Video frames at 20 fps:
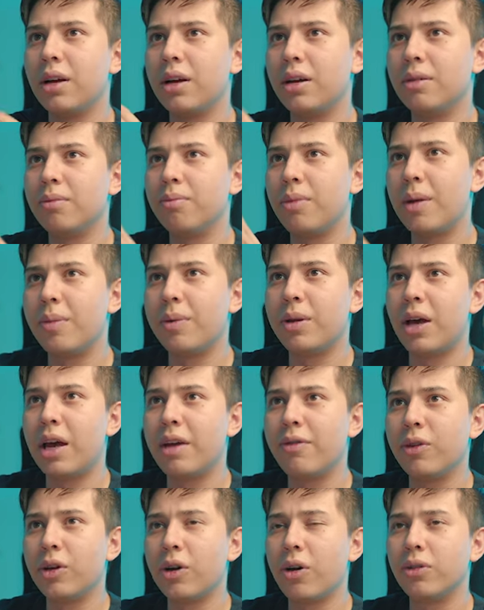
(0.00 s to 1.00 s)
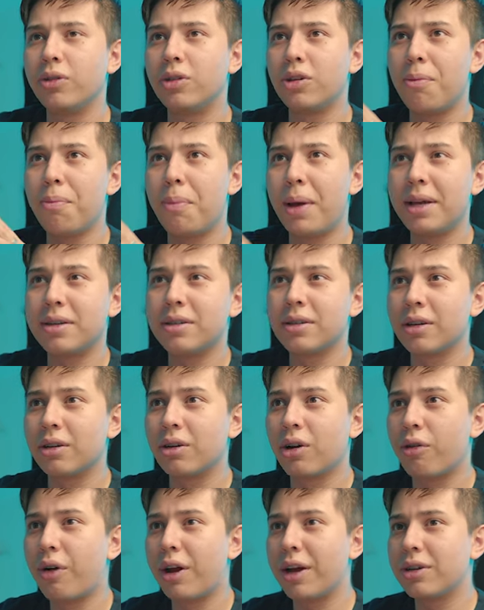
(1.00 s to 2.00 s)
Uh, maybe I even go to the basic
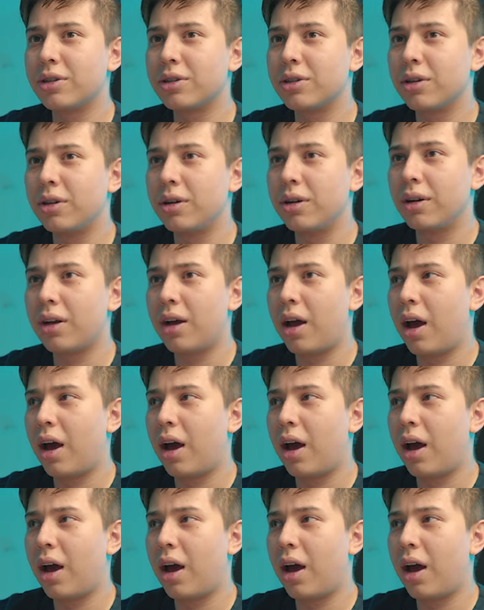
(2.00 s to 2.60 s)
correction